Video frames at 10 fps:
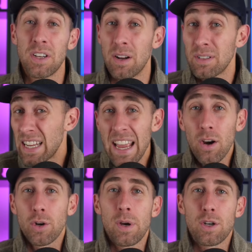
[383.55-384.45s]
you know, take
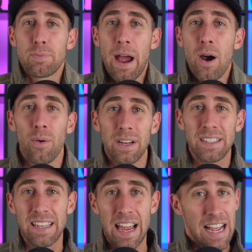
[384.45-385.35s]
our creature's power
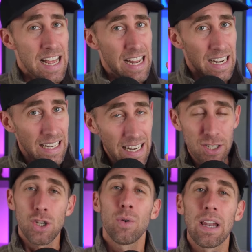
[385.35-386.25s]
and say,
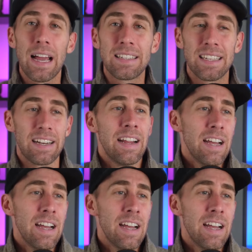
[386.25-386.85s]
let's utilize it.